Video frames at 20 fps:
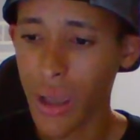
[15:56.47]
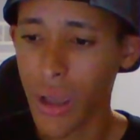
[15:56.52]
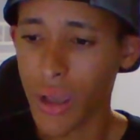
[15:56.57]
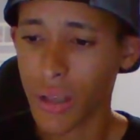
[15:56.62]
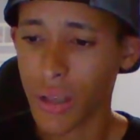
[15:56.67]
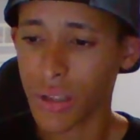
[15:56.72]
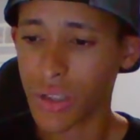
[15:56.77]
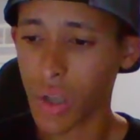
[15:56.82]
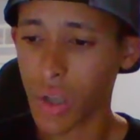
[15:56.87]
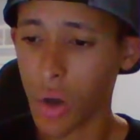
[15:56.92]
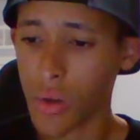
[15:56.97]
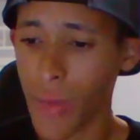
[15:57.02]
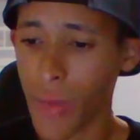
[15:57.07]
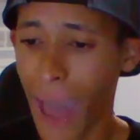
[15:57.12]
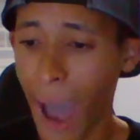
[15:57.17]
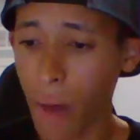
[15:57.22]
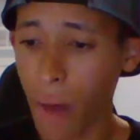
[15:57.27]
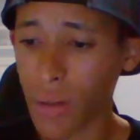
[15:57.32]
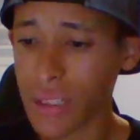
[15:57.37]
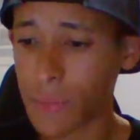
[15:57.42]
So
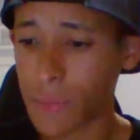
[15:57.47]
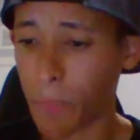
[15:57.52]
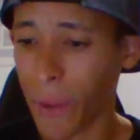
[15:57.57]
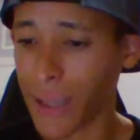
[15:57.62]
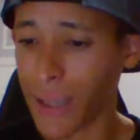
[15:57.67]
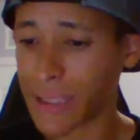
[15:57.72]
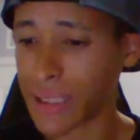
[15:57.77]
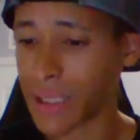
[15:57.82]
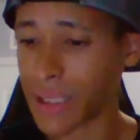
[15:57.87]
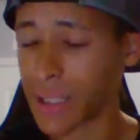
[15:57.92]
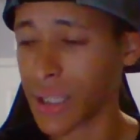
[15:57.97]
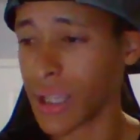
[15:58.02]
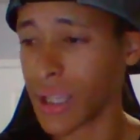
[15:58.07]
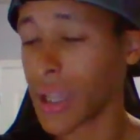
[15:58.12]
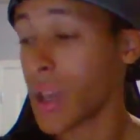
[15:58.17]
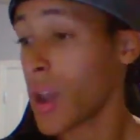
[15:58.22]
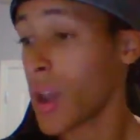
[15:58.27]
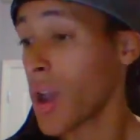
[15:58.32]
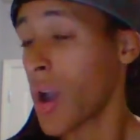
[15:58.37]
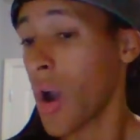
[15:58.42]
that was
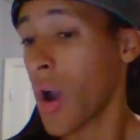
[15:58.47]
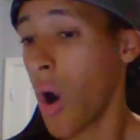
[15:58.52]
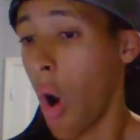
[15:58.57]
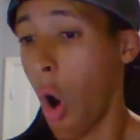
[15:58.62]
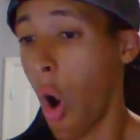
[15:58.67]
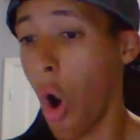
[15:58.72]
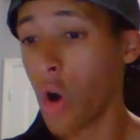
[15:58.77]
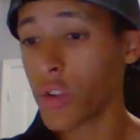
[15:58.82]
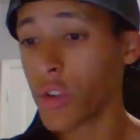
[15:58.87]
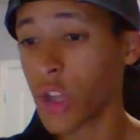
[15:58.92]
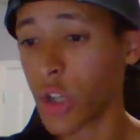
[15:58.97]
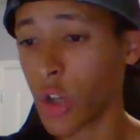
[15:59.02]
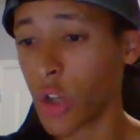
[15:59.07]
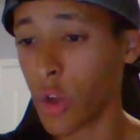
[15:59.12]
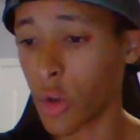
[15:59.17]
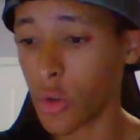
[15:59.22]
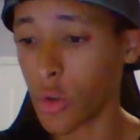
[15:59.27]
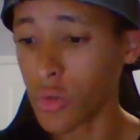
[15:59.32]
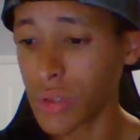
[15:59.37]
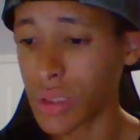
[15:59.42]
basically all the
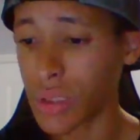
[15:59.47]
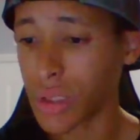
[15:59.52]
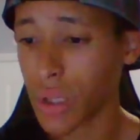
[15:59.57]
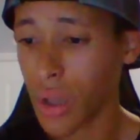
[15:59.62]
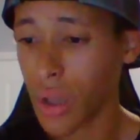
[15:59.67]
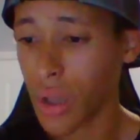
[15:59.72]
news.